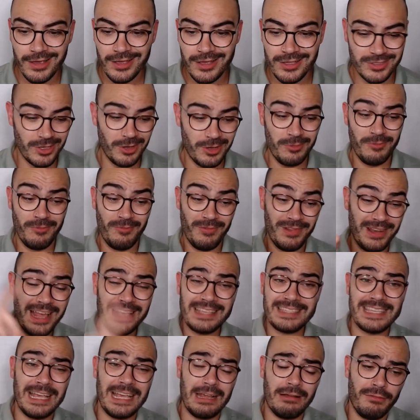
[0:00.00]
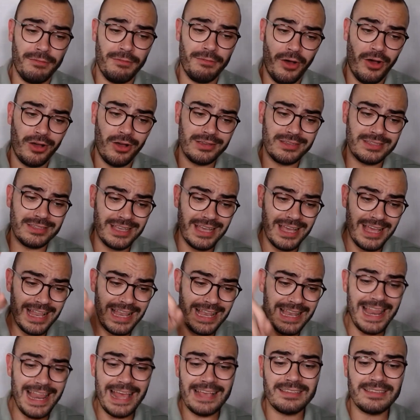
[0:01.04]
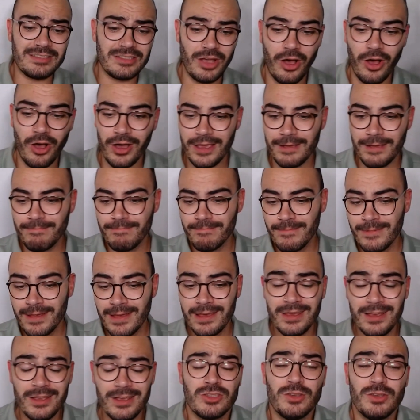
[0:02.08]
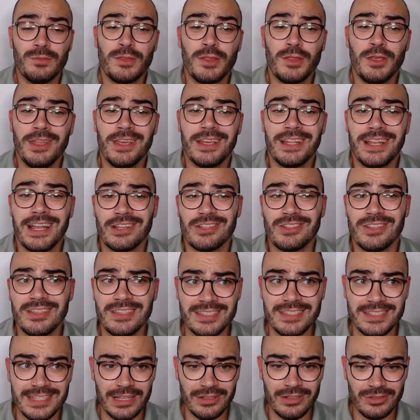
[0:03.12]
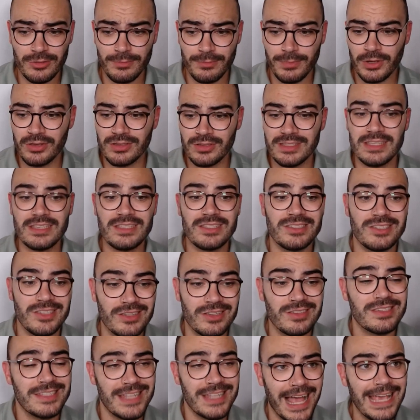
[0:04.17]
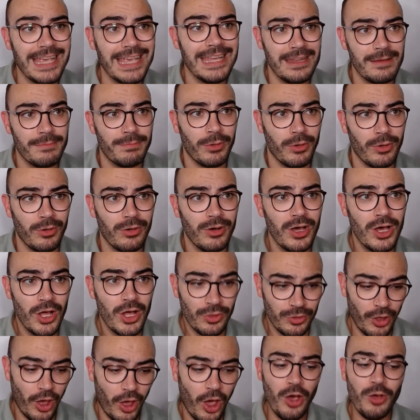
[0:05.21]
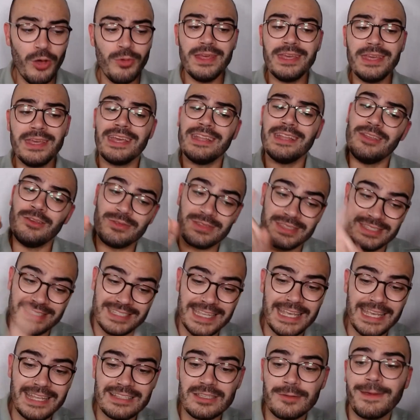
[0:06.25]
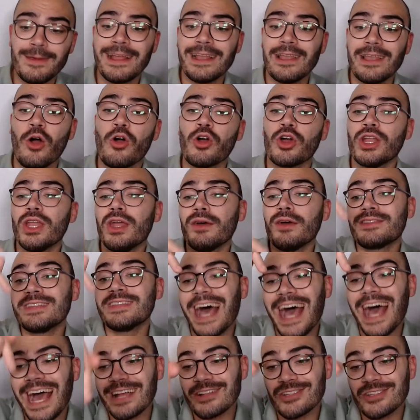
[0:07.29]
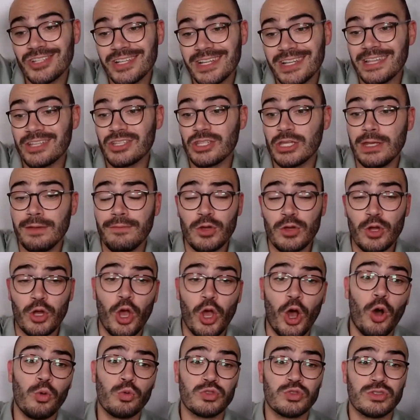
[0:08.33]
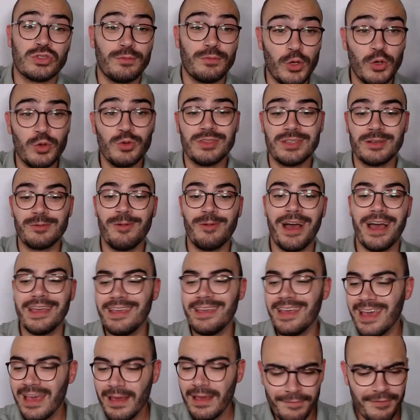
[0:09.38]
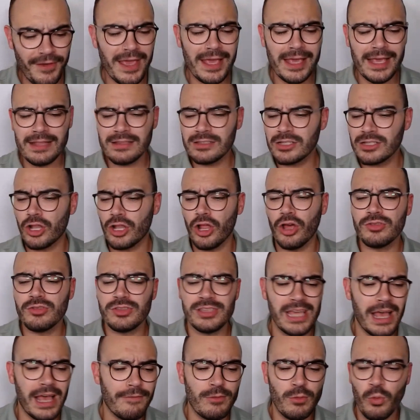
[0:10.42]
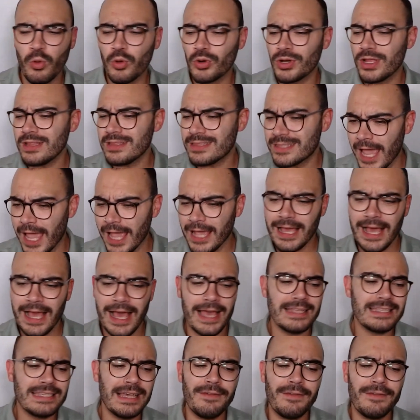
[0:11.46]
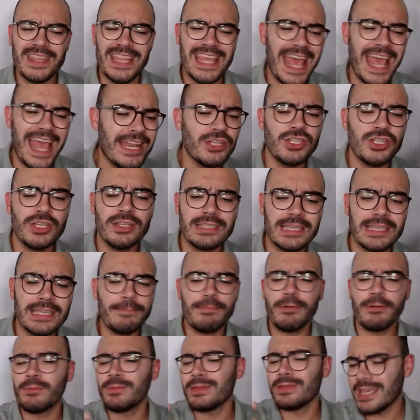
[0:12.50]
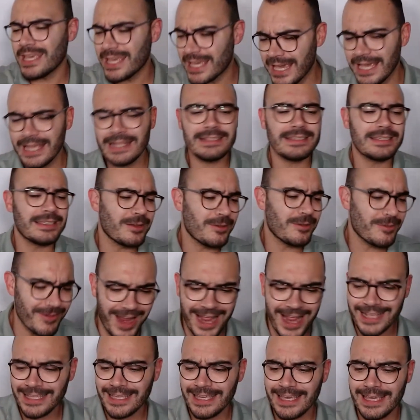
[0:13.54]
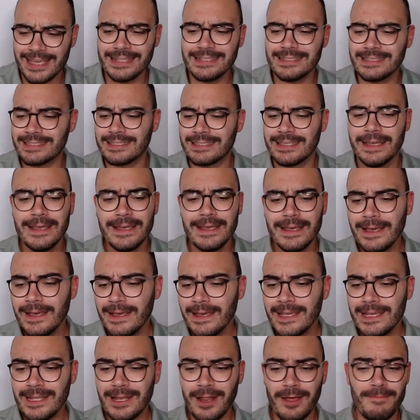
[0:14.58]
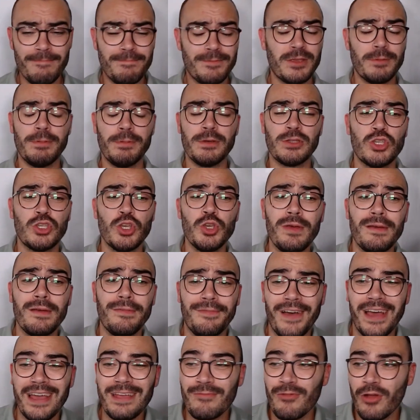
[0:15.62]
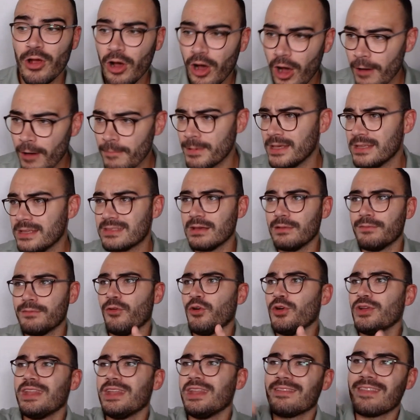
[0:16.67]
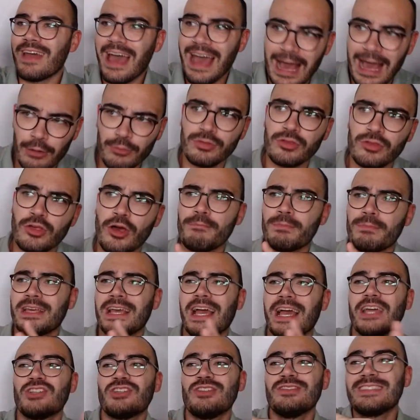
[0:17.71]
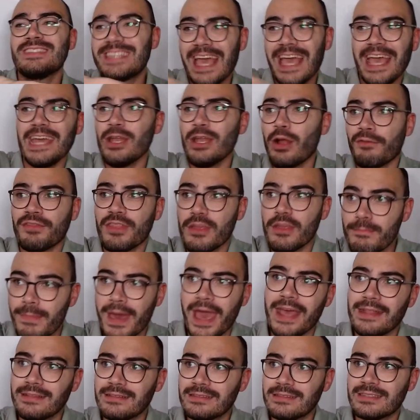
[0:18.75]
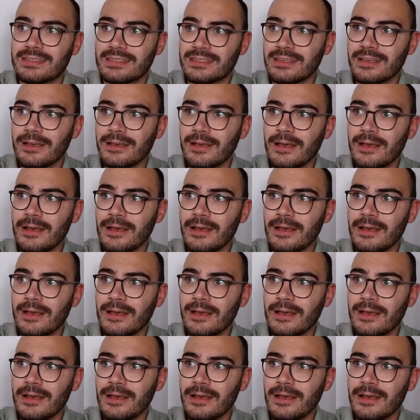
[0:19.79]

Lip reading: So less sacrifice, less time, something you can actually stick to because it's sustainable. Not only can you stick to it long enough to actually achieve your goals of losing weight, fitting into clothes you haven't worn in decades, having the energy to keep up with your kids and grandkids, to pursue your favorite hobbies, avoiding the health complications, getting off the meds.